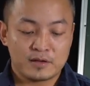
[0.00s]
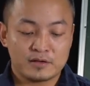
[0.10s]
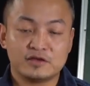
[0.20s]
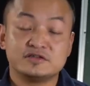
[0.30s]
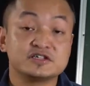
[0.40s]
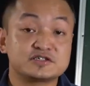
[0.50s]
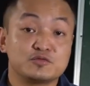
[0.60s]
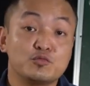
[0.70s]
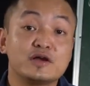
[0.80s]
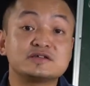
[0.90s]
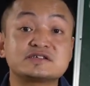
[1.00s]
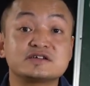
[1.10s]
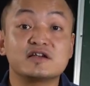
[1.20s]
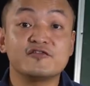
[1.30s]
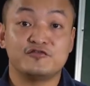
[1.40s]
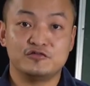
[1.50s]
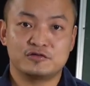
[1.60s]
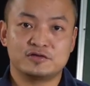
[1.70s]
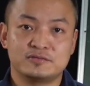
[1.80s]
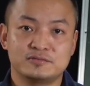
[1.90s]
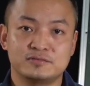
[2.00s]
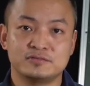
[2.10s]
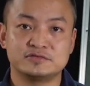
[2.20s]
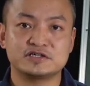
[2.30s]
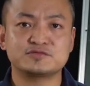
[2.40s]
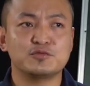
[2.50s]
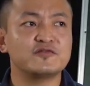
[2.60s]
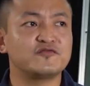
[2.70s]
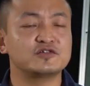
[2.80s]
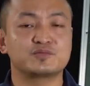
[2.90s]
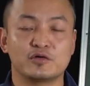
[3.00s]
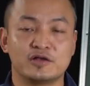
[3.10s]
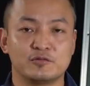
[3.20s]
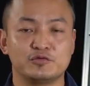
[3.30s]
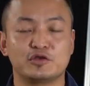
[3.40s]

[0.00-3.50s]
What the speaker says: in one single food, just one food product,